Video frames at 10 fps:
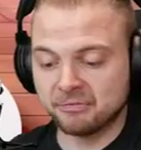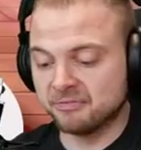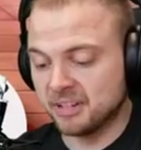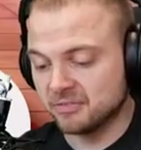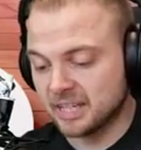
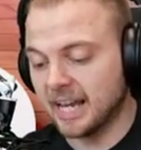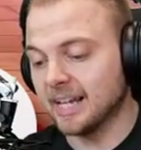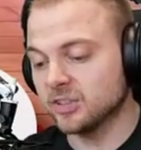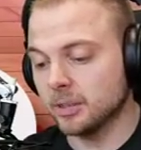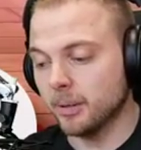50
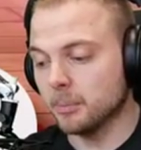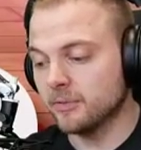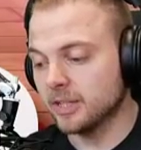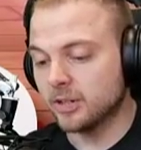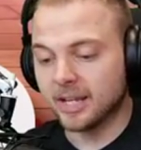guys at the bottom
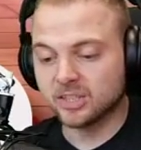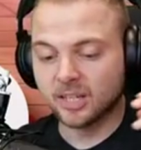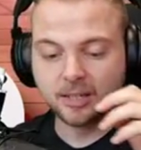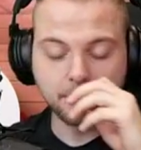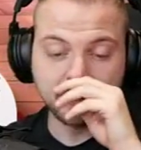of it trying to
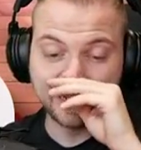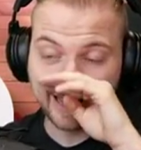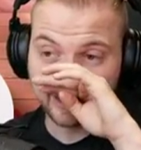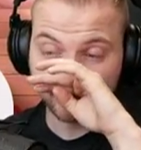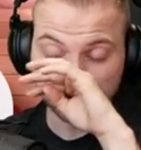sell you mini
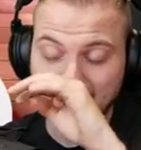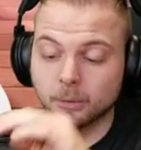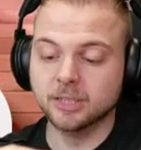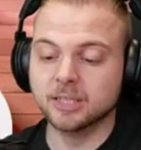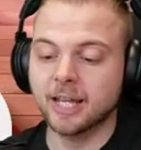Eiffel
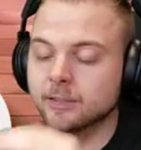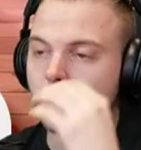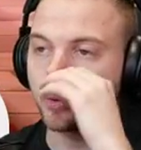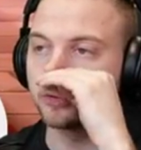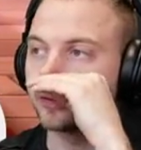Towers. It's like,
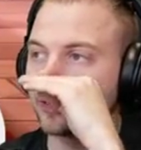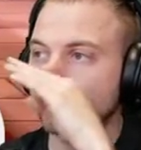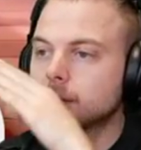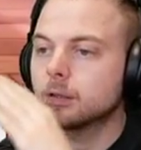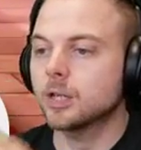dude,
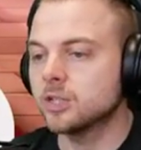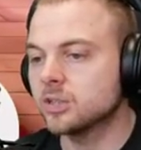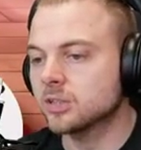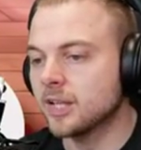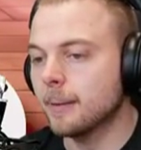can you
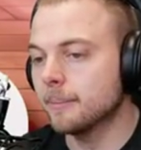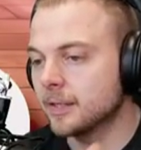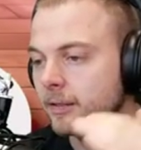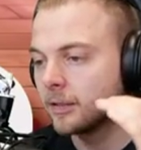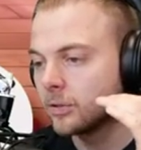just let
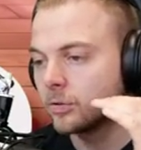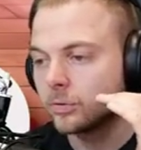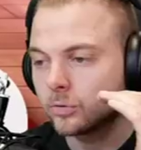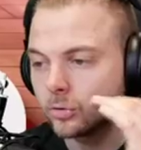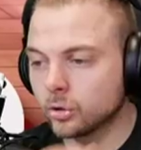me
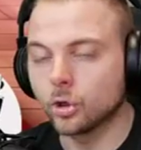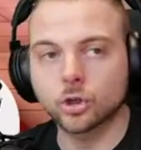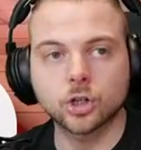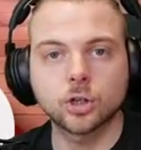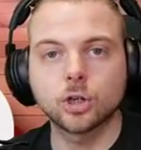
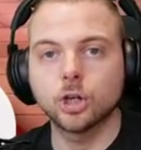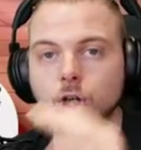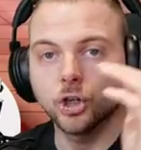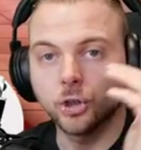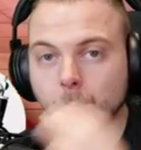look
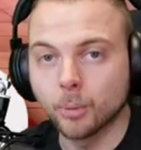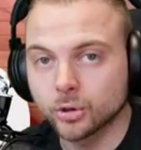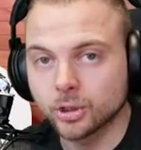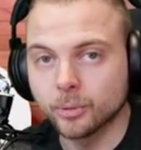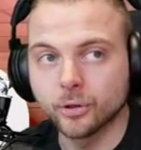at the
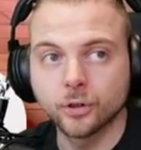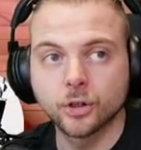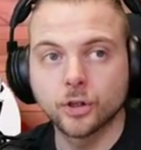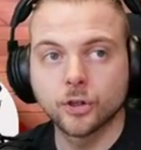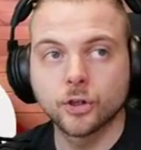monument?
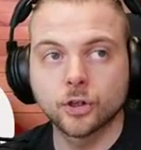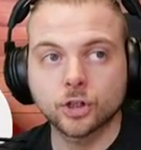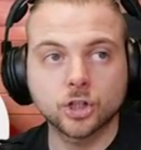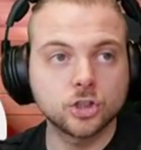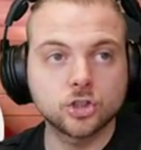
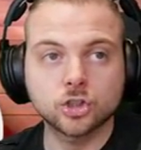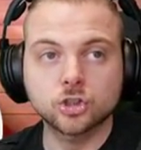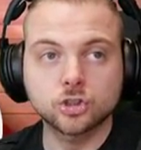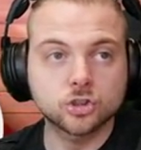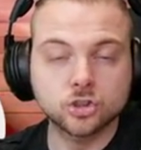Can you
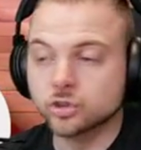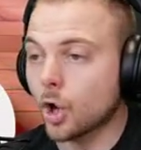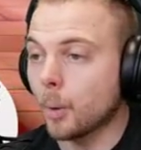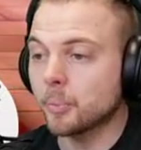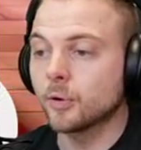just
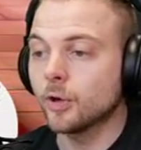stop?